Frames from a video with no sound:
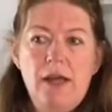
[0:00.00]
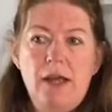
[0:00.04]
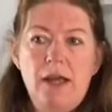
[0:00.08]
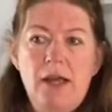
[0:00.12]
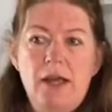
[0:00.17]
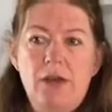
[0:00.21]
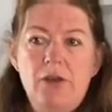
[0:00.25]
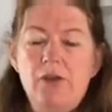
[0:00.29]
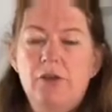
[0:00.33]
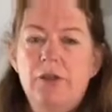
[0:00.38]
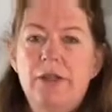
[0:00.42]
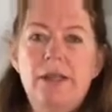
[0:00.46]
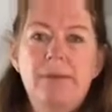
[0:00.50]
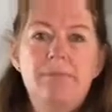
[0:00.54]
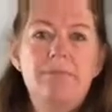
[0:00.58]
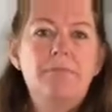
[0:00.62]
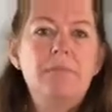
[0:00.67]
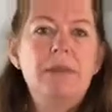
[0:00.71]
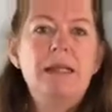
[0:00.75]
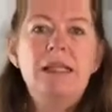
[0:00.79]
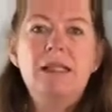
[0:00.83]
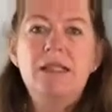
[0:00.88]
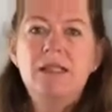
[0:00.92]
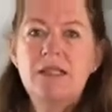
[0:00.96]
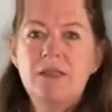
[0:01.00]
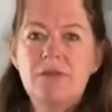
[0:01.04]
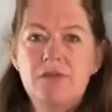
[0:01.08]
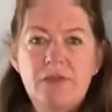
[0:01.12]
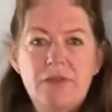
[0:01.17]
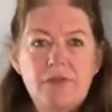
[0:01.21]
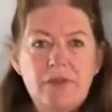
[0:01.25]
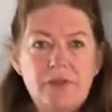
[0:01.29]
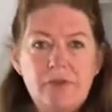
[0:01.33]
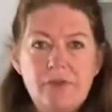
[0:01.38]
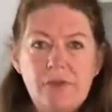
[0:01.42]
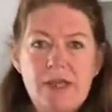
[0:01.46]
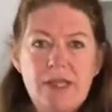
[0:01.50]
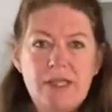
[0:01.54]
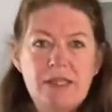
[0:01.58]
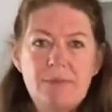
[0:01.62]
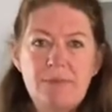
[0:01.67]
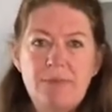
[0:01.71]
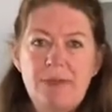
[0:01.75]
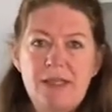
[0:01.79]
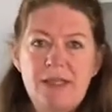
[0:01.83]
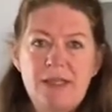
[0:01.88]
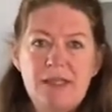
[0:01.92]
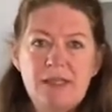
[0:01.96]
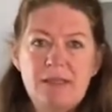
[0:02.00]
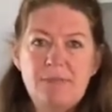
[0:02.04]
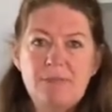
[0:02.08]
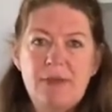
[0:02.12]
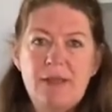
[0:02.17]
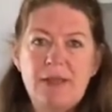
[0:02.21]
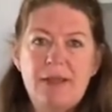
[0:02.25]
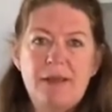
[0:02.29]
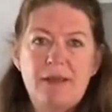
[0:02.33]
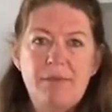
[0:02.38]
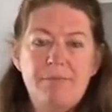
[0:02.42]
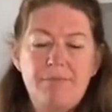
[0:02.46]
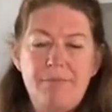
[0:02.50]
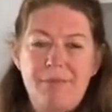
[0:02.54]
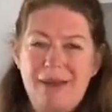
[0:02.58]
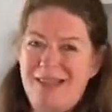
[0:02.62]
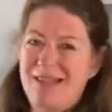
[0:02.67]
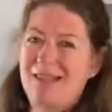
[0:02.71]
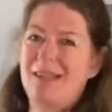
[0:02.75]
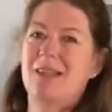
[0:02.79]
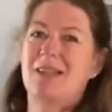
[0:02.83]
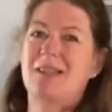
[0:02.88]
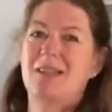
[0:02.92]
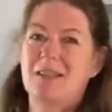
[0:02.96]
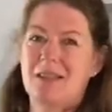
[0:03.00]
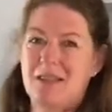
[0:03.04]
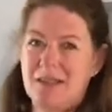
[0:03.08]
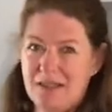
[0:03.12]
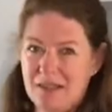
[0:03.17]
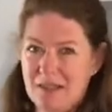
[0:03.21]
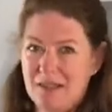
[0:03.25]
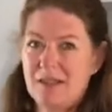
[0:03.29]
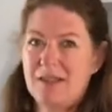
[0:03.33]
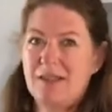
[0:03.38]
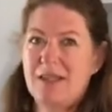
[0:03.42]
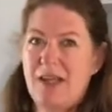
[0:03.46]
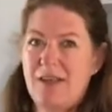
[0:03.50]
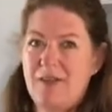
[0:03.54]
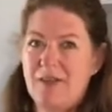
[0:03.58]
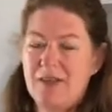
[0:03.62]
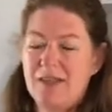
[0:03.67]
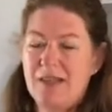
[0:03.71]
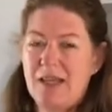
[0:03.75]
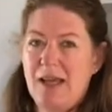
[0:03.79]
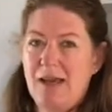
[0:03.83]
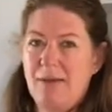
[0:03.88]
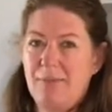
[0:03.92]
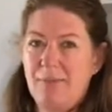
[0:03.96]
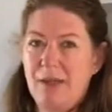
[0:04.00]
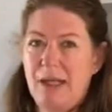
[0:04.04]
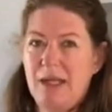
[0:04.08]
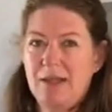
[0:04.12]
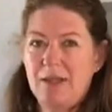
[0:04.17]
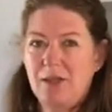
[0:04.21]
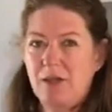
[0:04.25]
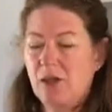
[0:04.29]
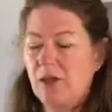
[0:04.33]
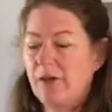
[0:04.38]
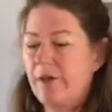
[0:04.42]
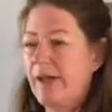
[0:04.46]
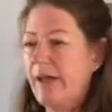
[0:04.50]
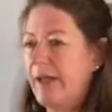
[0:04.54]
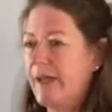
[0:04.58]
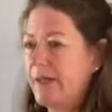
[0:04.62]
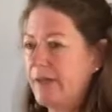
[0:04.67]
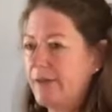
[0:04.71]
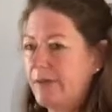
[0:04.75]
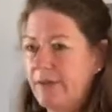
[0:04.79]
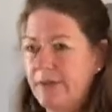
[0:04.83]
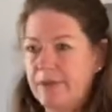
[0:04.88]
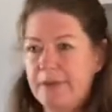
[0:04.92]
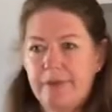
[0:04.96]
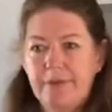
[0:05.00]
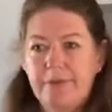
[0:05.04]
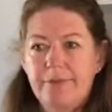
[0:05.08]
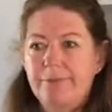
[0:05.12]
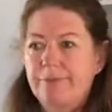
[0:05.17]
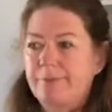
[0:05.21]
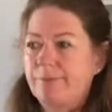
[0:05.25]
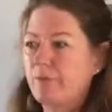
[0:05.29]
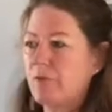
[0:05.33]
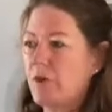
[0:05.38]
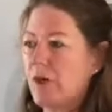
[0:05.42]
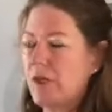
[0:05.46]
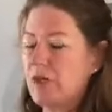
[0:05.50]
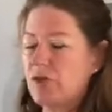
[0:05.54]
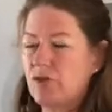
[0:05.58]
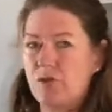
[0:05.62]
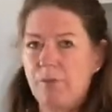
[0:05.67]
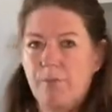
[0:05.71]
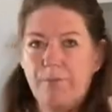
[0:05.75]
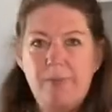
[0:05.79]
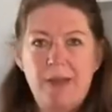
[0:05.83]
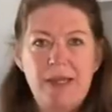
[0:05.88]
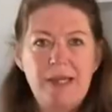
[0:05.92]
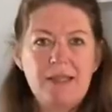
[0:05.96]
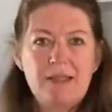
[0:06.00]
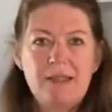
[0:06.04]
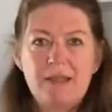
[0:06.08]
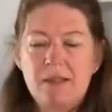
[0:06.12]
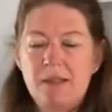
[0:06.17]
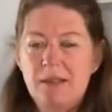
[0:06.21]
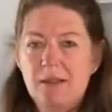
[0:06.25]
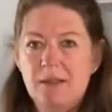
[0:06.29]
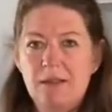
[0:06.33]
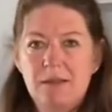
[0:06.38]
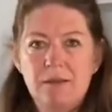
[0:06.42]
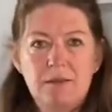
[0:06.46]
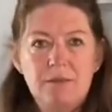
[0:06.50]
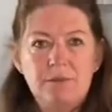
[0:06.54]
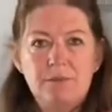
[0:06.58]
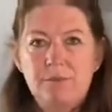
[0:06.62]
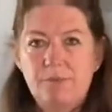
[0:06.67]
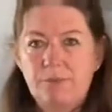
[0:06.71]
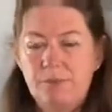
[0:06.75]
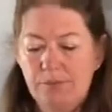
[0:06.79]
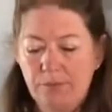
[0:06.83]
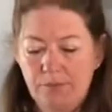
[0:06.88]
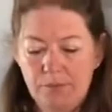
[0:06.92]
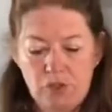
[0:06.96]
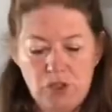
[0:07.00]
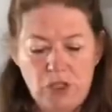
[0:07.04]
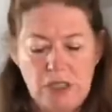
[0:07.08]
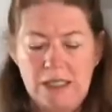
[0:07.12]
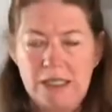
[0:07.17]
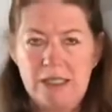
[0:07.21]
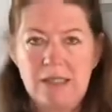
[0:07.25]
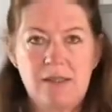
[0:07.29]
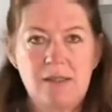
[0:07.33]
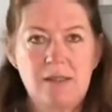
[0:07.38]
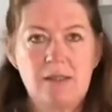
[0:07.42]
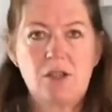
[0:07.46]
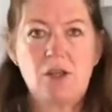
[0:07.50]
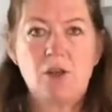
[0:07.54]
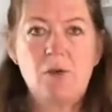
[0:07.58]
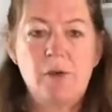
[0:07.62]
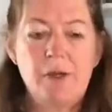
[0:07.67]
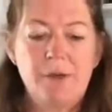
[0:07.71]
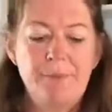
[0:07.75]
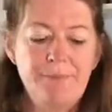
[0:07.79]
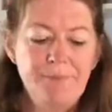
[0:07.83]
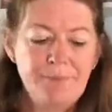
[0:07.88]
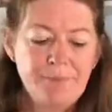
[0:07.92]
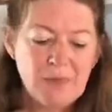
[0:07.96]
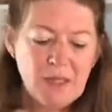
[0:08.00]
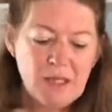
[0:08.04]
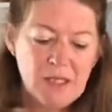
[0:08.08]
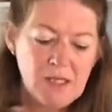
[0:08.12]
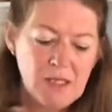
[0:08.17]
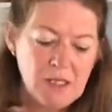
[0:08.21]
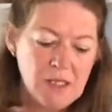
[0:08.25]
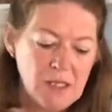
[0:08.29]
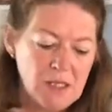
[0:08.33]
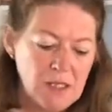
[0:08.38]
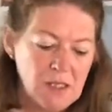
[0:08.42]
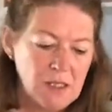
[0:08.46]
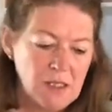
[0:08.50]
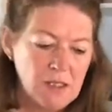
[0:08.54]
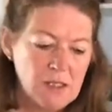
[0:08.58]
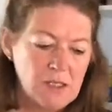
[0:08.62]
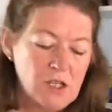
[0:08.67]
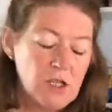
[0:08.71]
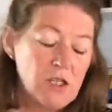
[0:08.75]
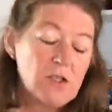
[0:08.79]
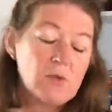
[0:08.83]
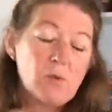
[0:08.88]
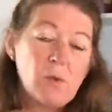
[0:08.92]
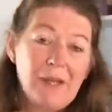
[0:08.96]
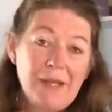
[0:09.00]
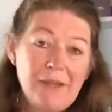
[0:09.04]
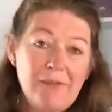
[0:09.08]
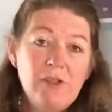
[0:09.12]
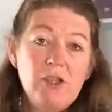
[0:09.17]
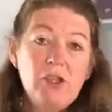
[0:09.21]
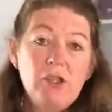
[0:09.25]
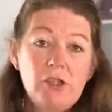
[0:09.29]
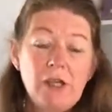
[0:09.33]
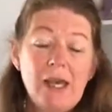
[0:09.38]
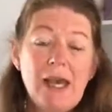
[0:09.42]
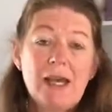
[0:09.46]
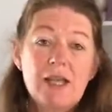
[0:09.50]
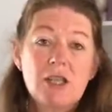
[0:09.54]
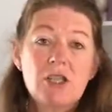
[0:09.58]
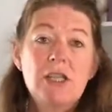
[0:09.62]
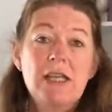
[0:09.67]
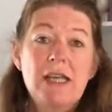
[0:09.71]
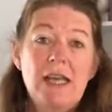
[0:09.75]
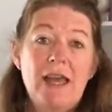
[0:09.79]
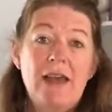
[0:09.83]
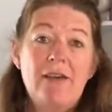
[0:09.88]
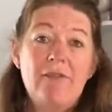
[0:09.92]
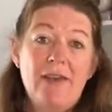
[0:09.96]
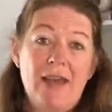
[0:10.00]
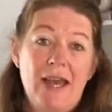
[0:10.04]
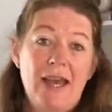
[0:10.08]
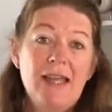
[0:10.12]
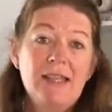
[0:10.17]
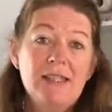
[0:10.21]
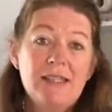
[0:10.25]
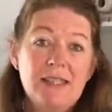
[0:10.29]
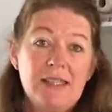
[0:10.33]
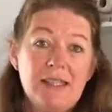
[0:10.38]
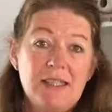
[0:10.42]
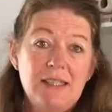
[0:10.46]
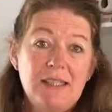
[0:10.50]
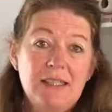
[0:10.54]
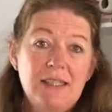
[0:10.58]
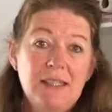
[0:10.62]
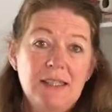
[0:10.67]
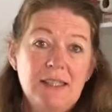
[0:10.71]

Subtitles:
you'll get millions of different recipes, but the basics stay the same, like the coriander and the dried shrimp paste and the chilies and so on. So it's whatever you actually have handy.